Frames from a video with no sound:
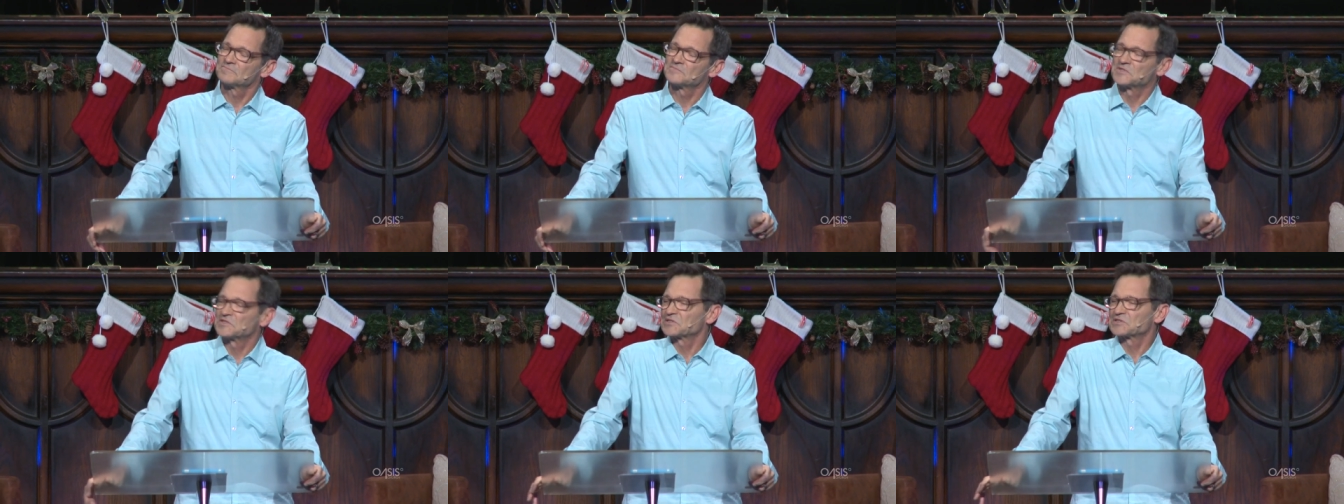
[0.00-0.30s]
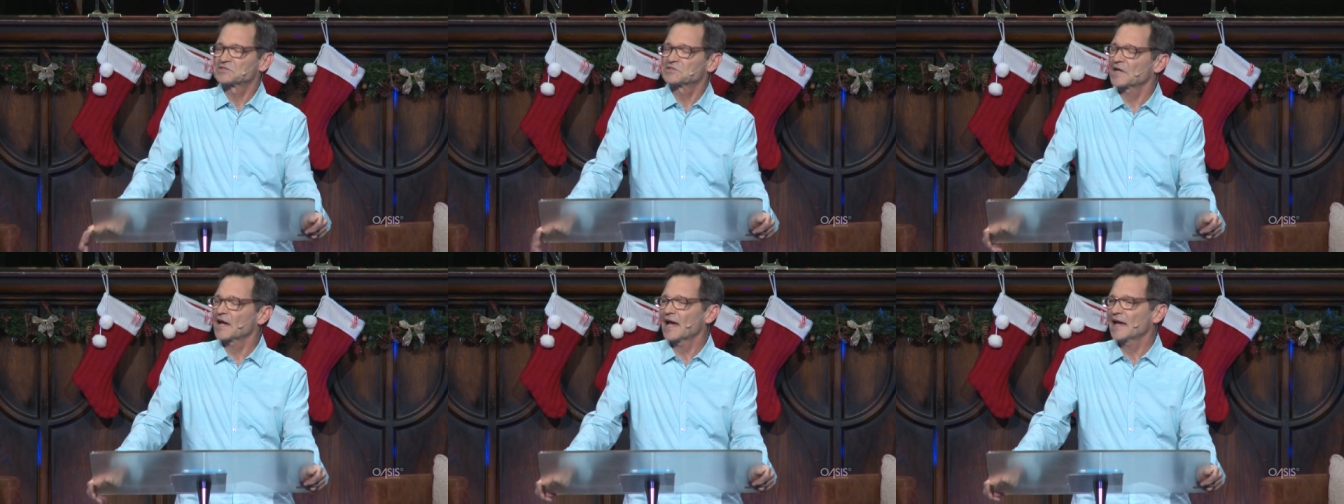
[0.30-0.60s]

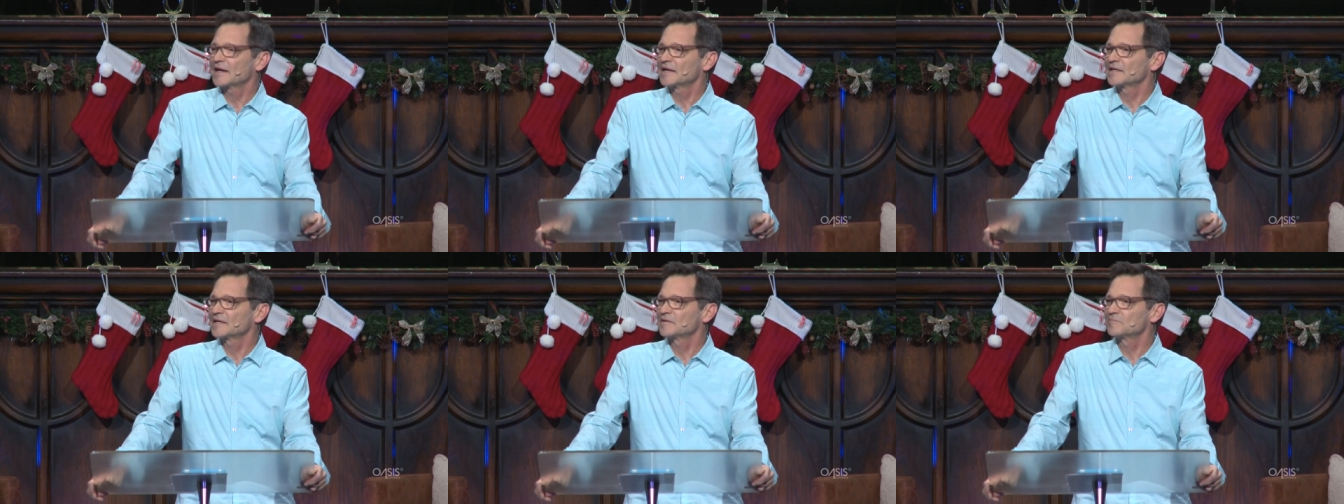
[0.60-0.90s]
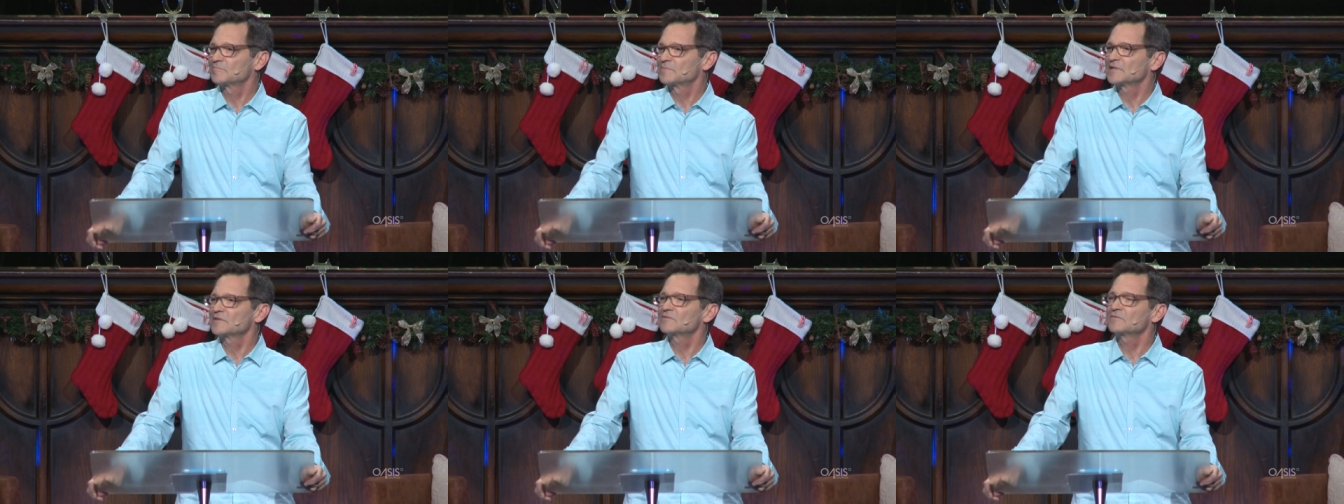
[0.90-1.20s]

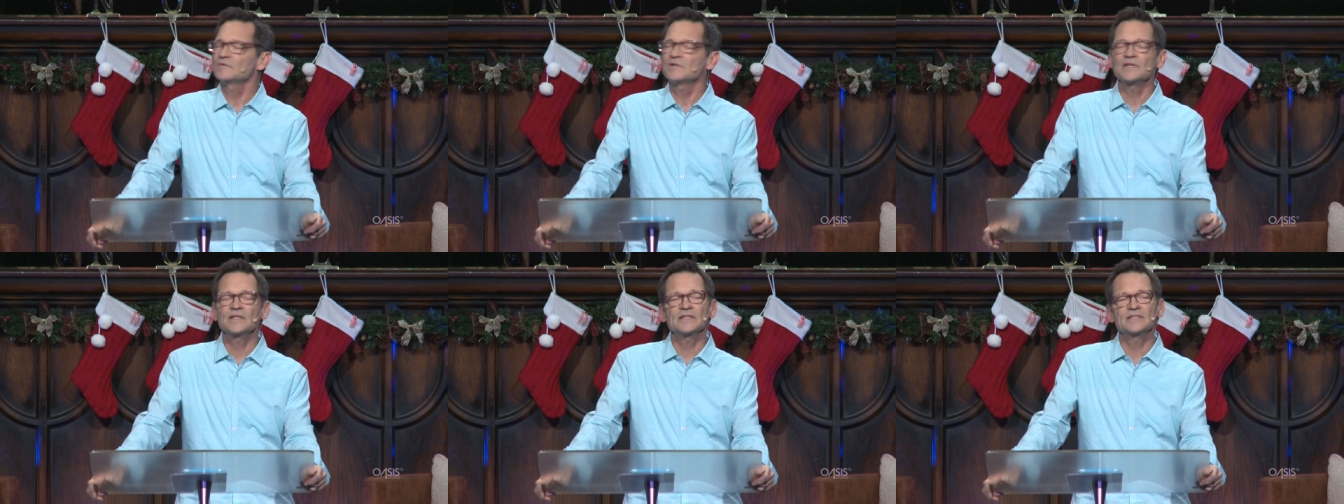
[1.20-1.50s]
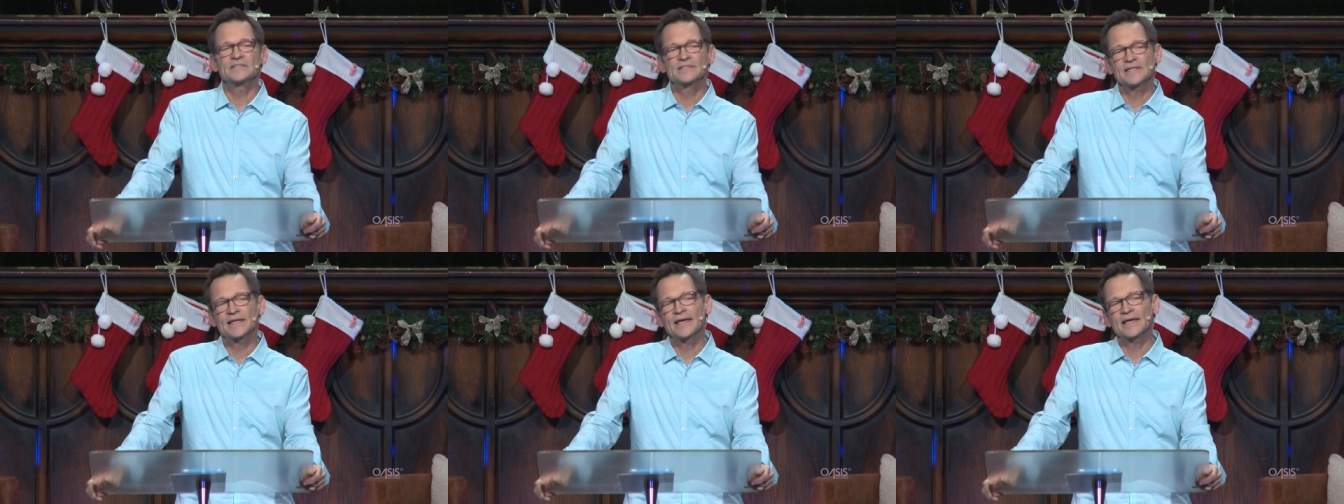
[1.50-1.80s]
deciding, but really
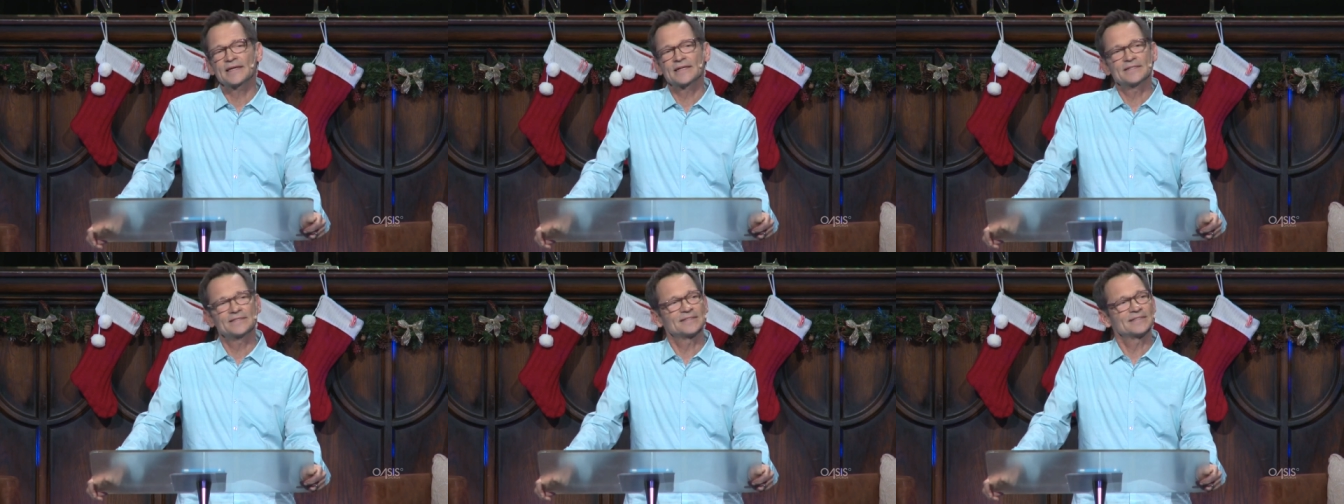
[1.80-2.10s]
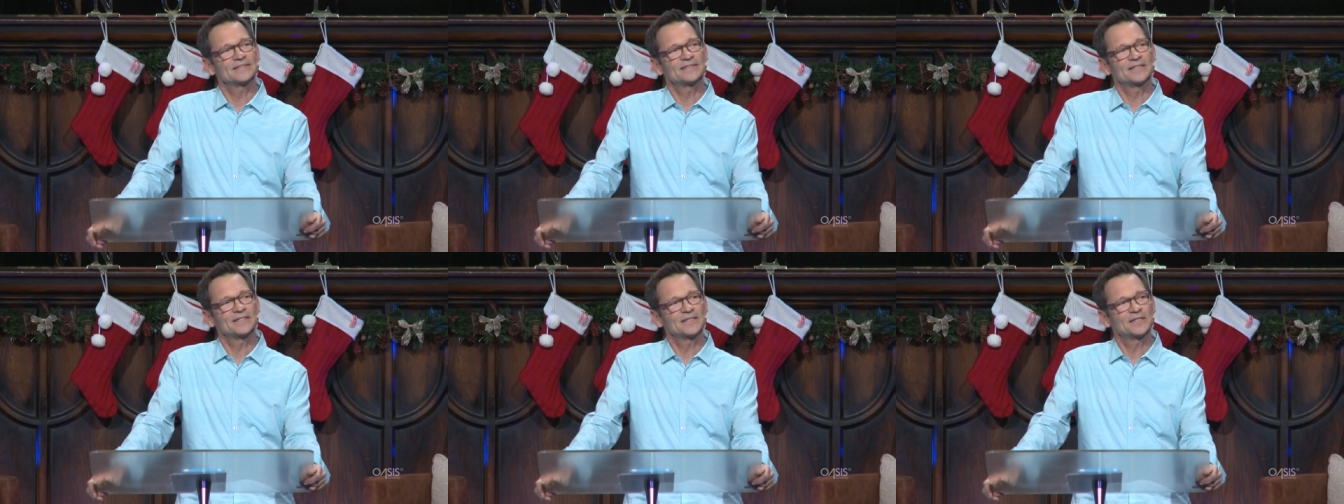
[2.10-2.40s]
taking
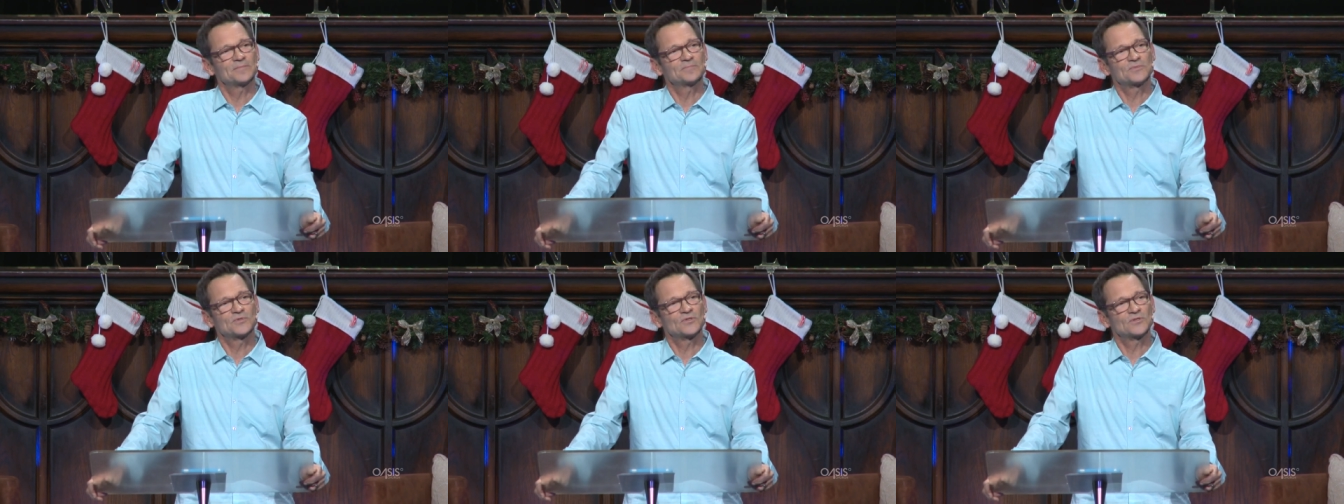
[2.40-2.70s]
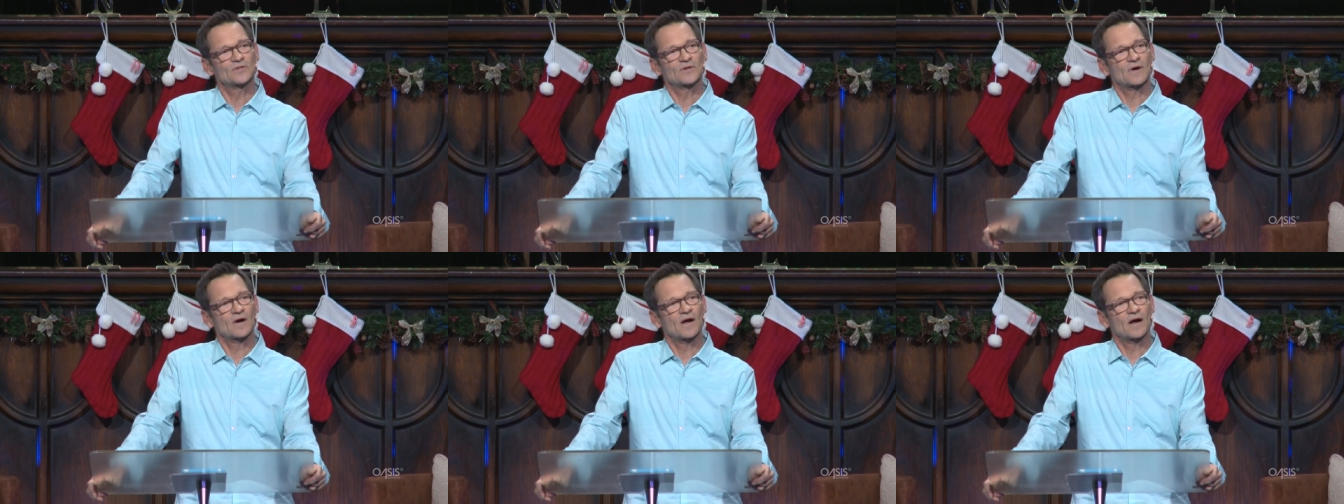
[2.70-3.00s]
it deep to
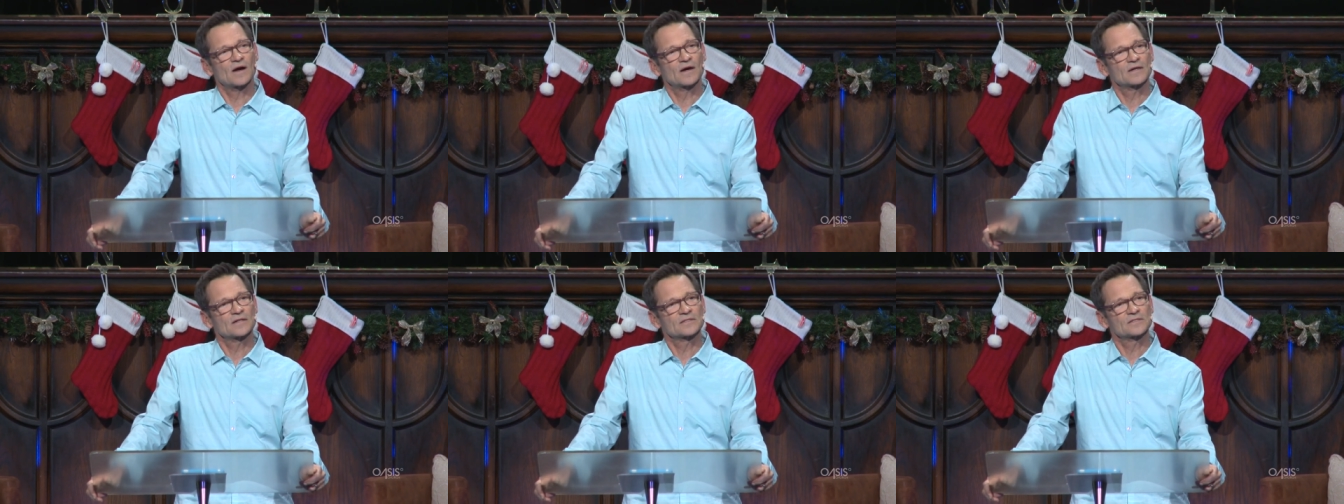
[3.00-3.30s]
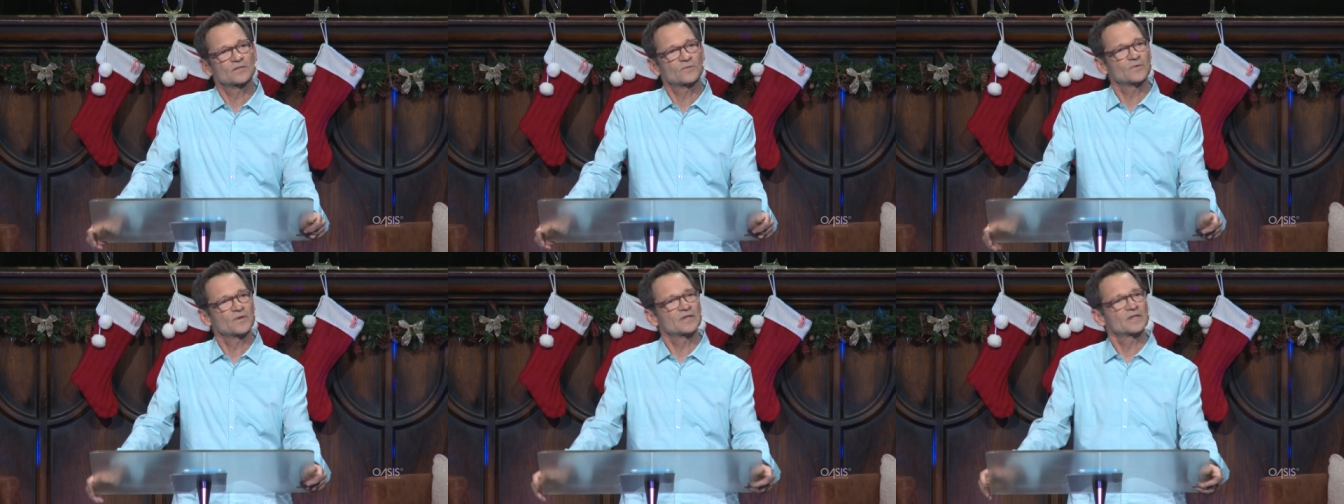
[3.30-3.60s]
your heart
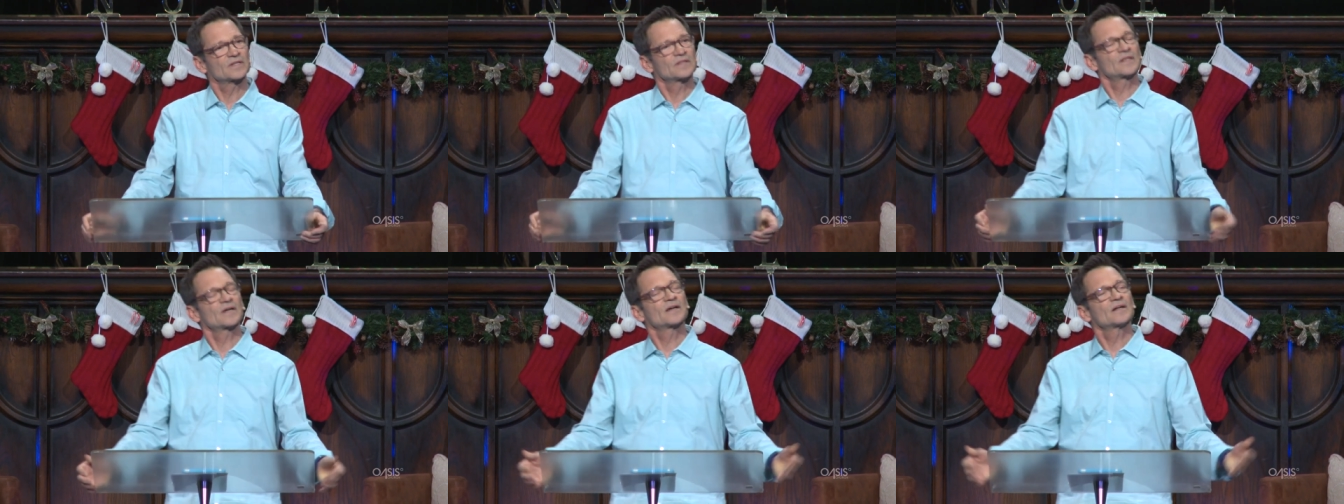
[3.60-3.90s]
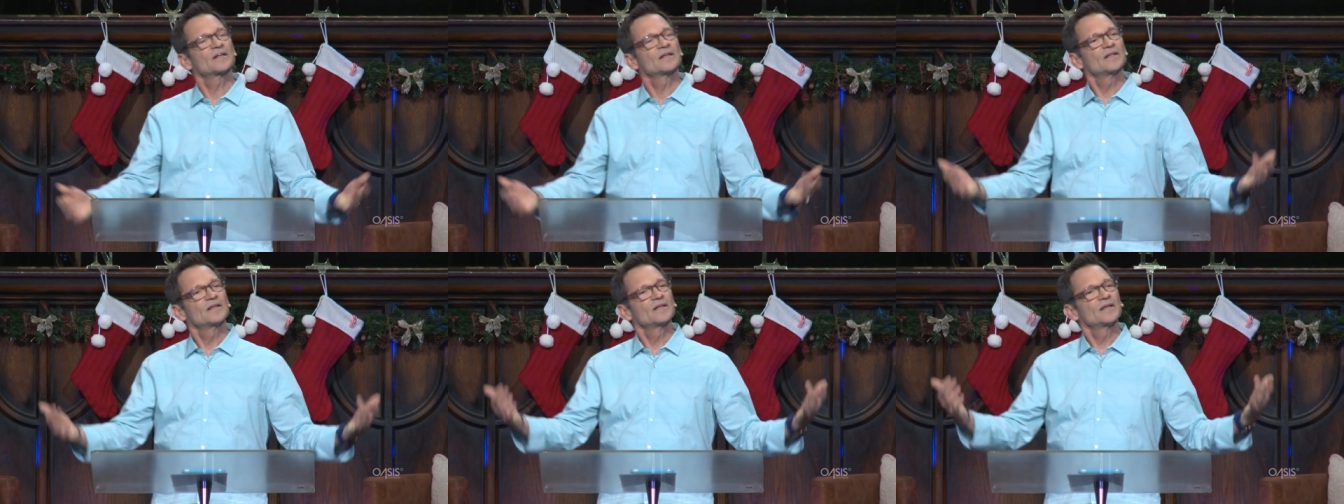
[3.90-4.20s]
to where you thought,